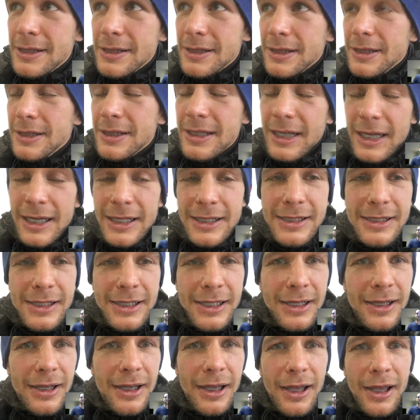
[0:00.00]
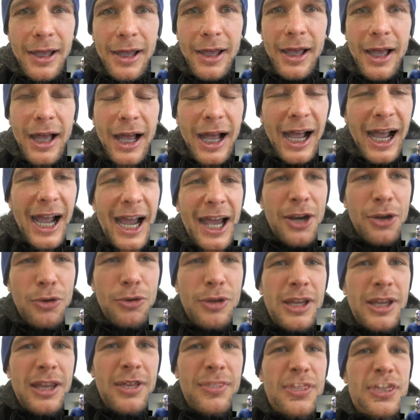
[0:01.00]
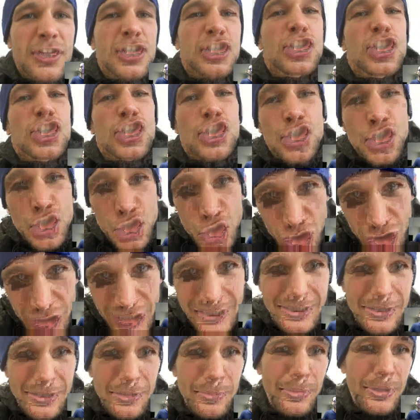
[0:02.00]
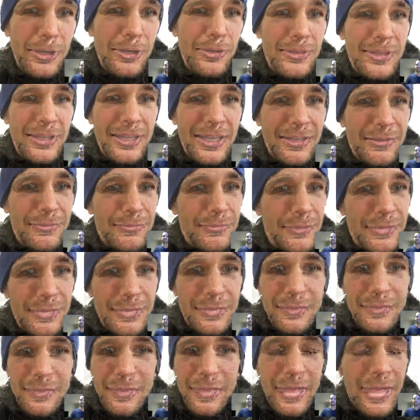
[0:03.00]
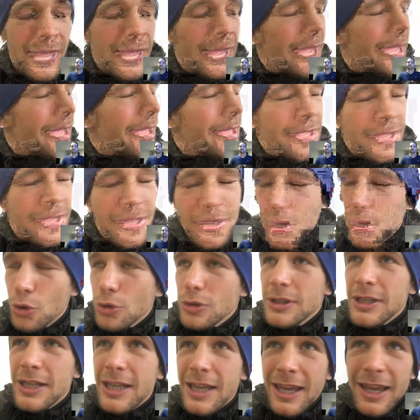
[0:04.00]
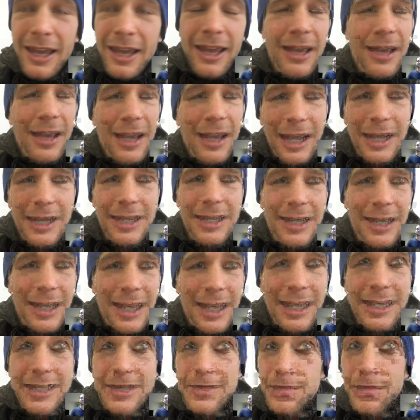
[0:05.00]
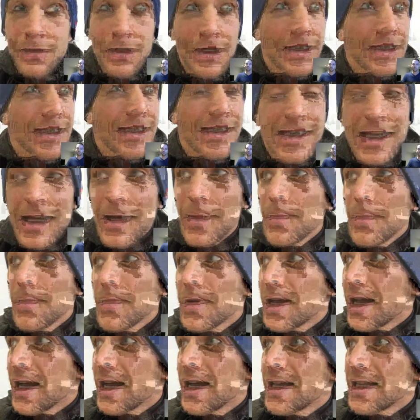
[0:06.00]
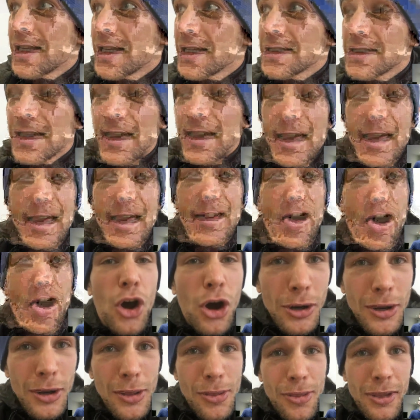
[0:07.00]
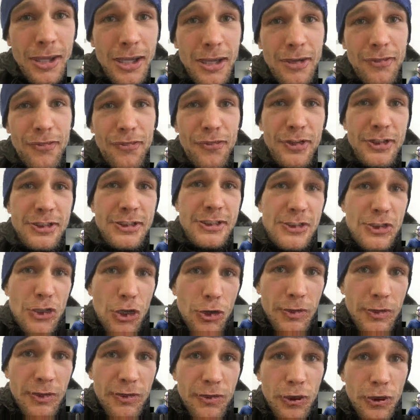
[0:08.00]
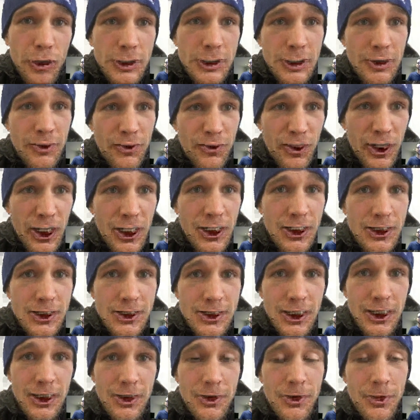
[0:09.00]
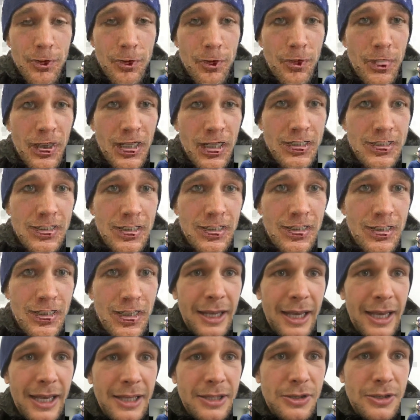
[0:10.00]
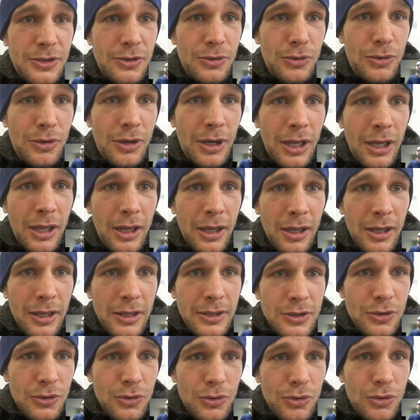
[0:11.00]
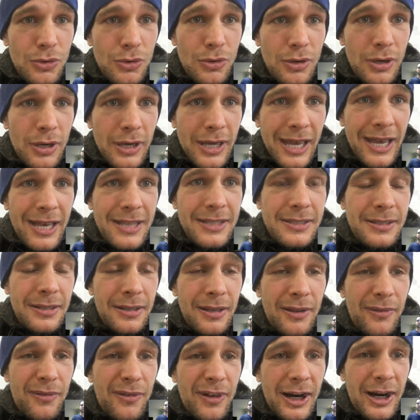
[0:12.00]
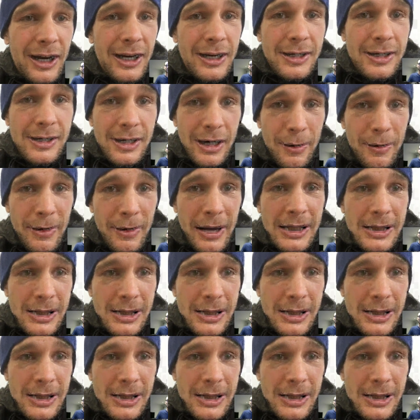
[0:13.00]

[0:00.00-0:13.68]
intensity, I don't give a shit about that. Really, I couldn't care any less what some guy does. The only thing I feel sorry for is the fighters that basically had to cancel their fights. I met,